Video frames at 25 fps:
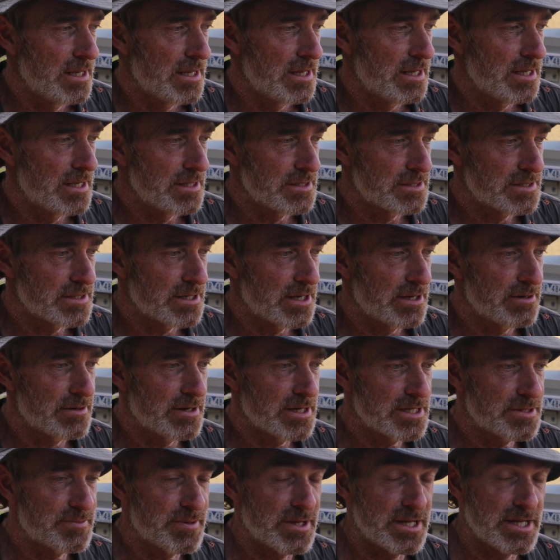And
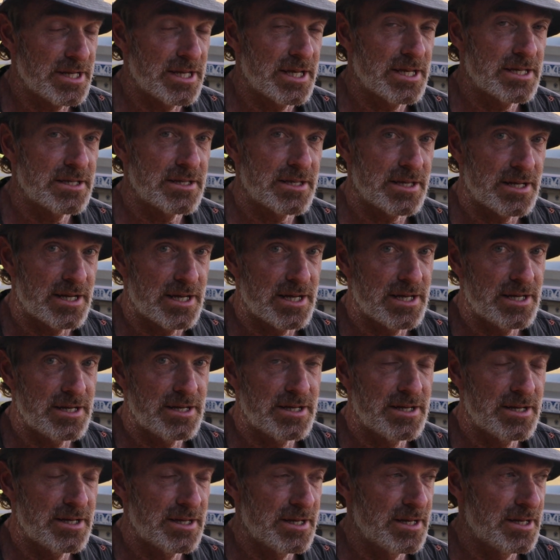so I spent yesterday,
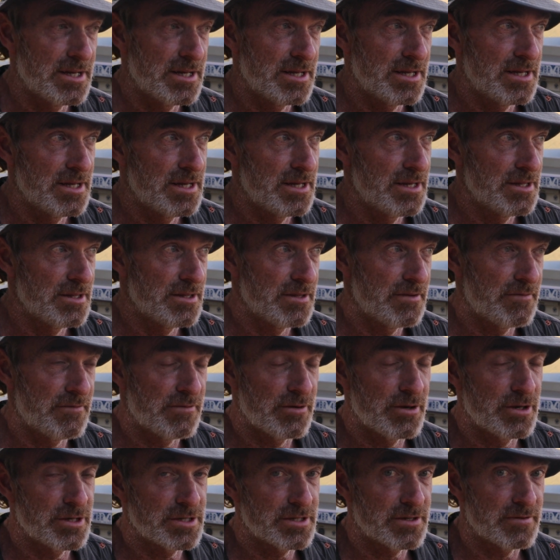the
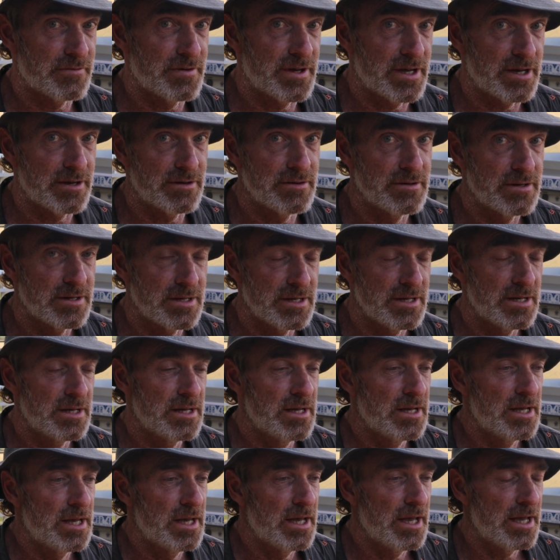first of our
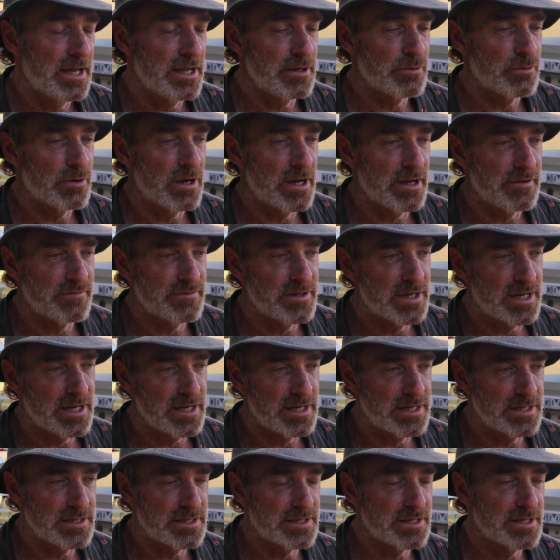heatwave
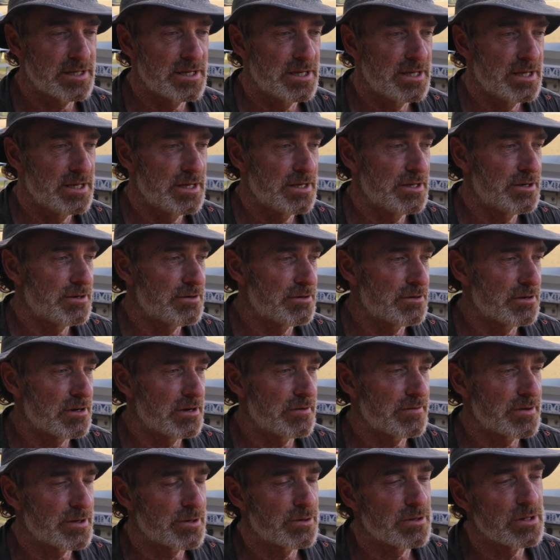days,
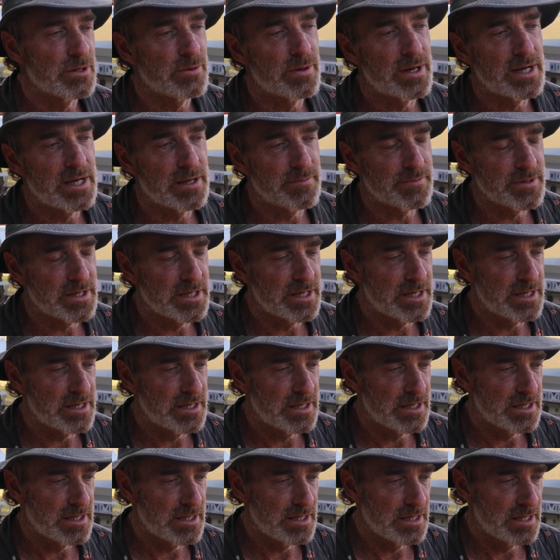driving all the way up
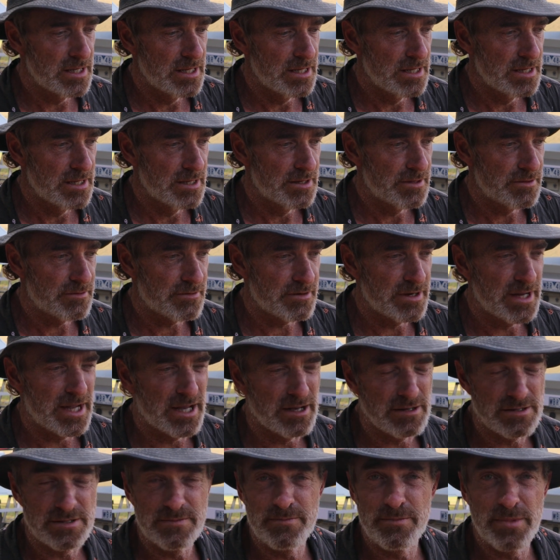there, 3
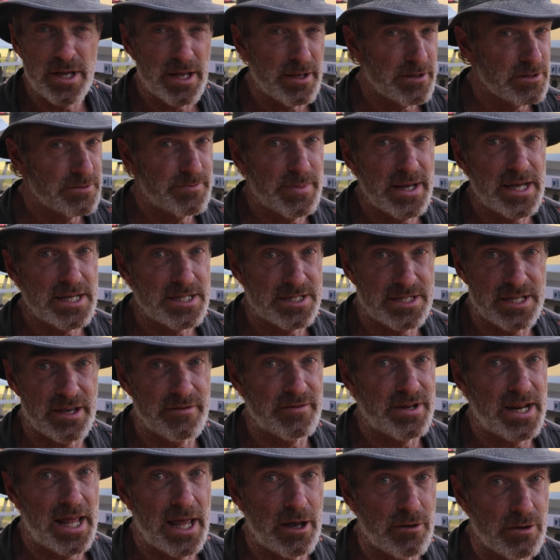hours. It was about a
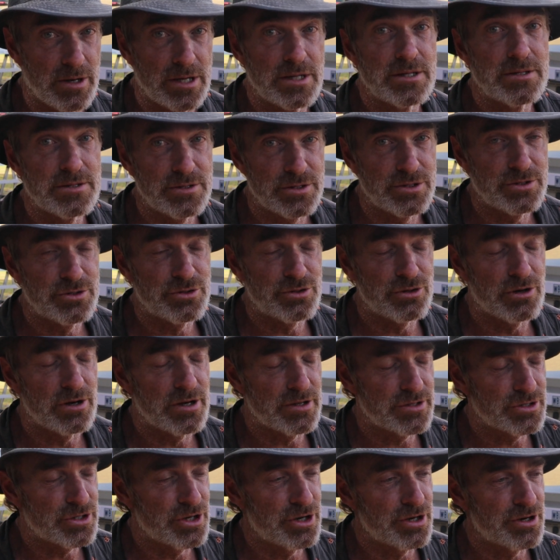7-hour
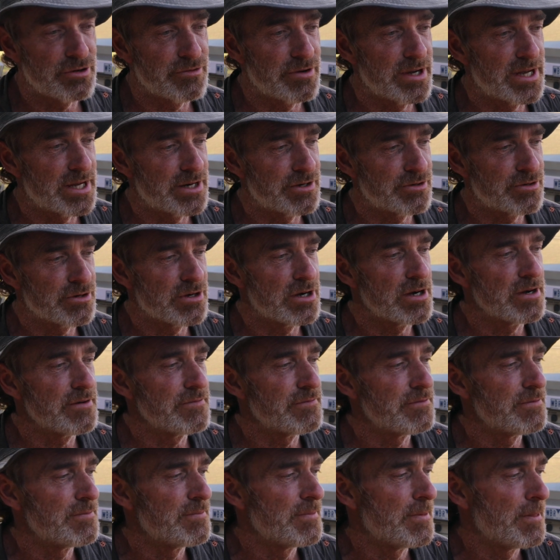turnaround drive.